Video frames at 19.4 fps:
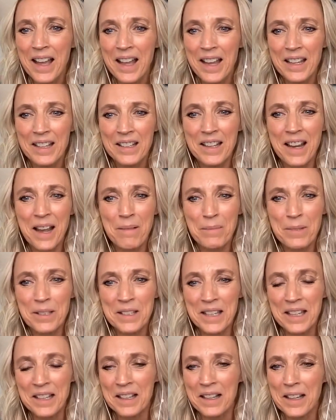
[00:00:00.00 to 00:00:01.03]
And I'm
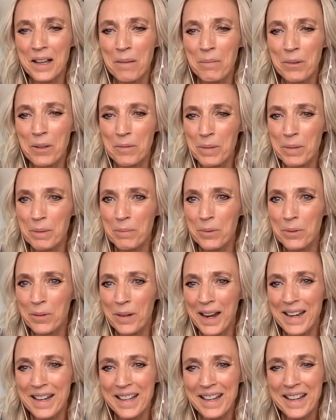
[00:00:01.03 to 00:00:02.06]
seeing a couple of people
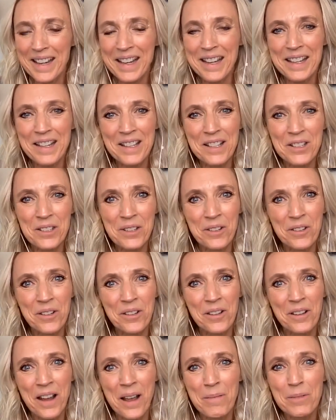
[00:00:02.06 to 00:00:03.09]
writing in, and it's so
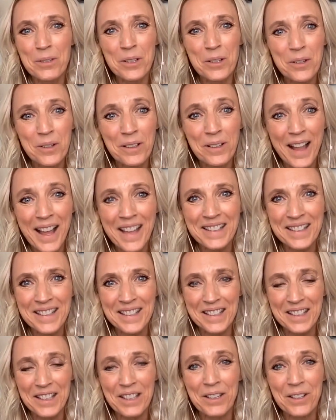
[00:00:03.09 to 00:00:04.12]
I'm so glad to
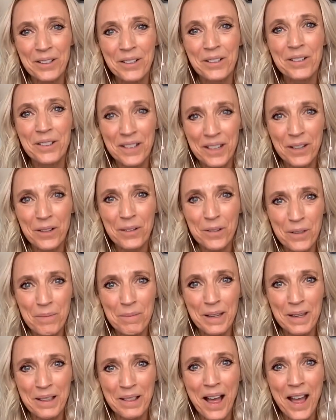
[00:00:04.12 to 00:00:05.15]
see you here with
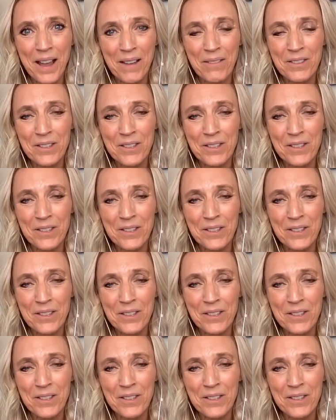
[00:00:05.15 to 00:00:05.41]
me live.